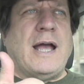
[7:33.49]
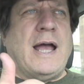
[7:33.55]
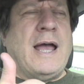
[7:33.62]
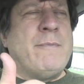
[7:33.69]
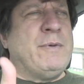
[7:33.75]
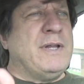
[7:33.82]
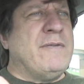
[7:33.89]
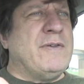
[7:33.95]

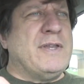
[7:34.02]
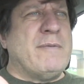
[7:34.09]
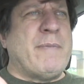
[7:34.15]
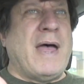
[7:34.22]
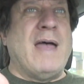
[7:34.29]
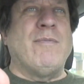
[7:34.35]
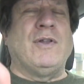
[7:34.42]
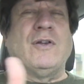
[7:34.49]
I believe in the
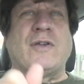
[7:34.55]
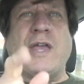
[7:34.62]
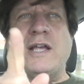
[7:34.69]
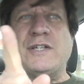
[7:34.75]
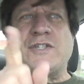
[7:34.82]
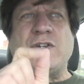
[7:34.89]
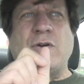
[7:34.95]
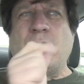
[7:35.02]
Bible,
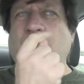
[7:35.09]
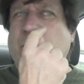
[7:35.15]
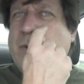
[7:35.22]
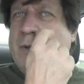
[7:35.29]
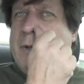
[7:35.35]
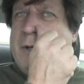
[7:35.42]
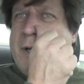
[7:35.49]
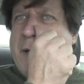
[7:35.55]
okay? So
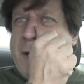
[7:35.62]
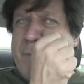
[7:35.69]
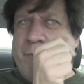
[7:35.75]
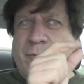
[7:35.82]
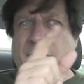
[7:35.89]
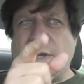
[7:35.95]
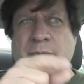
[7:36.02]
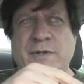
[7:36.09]

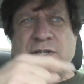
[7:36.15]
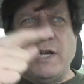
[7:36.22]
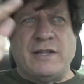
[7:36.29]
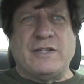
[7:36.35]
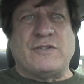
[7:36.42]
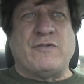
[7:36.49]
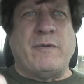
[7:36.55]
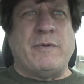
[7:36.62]
let me take
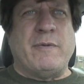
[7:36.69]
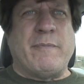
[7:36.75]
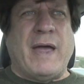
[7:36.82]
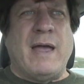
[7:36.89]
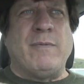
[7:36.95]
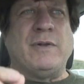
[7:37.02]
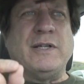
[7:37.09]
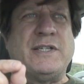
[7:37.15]
this from the
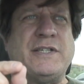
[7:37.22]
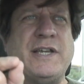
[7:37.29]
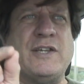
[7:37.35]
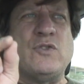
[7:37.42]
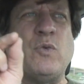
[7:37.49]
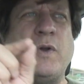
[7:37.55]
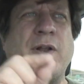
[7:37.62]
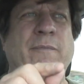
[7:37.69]
Bible. It
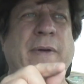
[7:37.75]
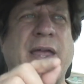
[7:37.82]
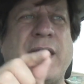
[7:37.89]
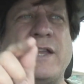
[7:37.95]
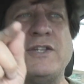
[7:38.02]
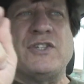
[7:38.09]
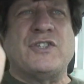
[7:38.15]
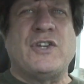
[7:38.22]
says, what a
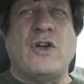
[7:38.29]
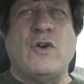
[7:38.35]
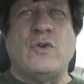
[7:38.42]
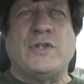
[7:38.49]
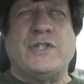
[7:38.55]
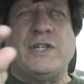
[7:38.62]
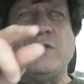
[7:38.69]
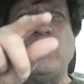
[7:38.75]
man
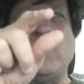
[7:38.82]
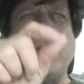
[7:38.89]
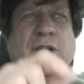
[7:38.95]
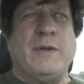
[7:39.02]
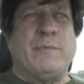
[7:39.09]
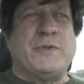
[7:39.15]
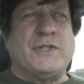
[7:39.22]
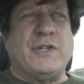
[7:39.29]
sows, he
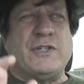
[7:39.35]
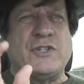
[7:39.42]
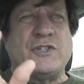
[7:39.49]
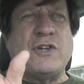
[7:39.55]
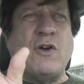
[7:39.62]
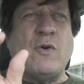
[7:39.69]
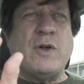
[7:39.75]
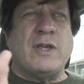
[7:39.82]
reaps. And
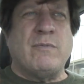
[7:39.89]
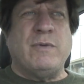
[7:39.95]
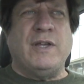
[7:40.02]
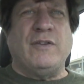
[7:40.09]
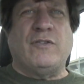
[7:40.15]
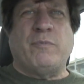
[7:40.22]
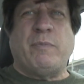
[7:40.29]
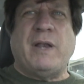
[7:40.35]
sowing
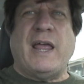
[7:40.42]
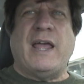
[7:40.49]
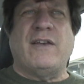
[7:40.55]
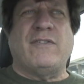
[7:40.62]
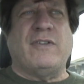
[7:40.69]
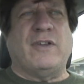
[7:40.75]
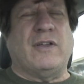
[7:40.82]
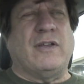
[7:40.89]
means
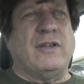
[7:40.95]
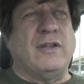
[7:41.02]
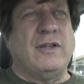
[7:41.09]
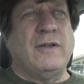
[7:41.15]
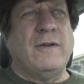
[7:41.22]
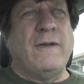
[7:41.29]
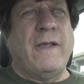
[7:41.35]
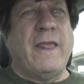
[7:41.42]
planting.
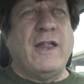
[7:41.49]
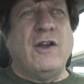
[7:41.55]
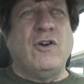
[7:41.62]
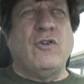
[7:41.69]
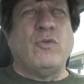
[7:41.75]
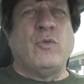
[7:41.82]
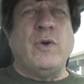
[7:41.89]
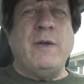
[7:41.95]

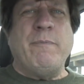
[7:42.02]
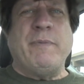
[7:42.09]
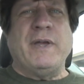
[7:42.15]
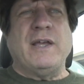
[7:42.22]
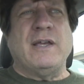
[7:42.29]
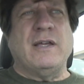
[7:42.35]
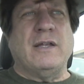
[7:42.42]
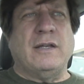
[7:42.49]

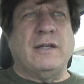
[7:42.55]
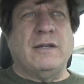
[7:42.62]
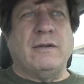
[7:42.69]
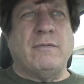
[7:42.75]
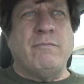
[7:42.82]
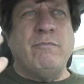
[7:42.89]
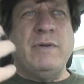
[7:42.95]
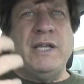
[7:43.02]
Reaping
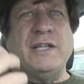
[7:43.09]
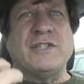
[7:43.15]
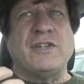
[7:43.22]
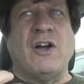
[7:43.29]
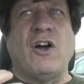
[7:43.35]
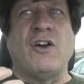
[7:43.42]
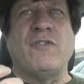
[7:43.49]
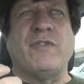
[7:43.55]
means
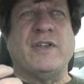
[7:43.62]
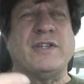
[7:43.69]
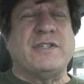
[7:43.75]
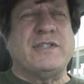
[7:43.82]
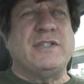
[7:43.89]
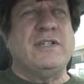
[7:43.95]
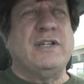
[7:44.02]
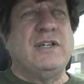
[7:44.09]

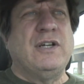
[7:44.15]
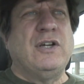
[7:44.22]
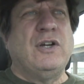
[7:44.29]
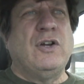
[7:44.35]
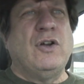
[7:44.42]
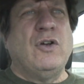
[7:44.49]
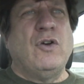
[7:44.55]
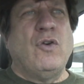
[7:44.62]
harvest.
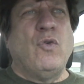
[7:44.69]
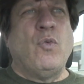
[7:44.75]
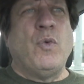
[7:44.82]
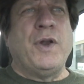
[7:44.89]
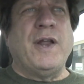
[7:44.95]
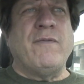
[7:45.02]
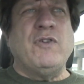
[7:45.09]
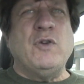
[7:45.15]

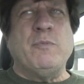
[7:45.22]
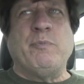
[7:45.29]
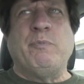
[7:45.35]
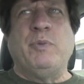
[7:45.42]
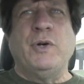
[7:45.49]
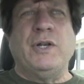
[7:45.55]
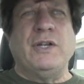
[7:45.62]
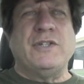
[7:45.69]
Whatever you
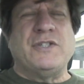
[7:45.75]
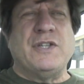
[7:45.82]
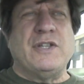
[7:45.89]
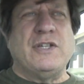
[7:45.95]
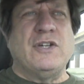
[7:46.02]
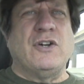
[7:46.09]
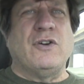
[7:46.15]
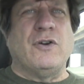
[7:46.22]
put into
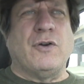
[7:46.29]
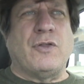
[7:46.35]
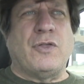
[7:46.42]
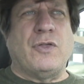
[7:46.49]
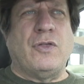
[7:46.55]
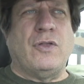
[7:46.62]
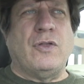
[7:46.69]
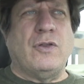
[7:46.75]
the earth,
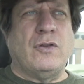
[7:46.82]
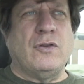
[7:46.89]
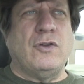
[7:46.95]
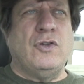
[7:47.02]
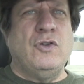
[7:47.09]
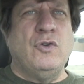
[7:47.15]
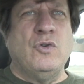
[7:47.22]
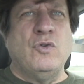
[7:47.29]

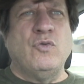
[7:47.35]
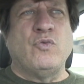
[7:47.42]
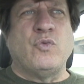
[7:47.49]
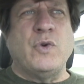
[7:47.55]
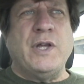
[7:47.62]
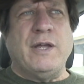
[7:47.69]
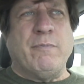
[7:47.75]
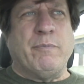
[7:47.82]
you
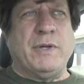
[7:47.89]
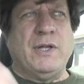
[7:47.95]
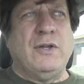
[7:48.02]
reap.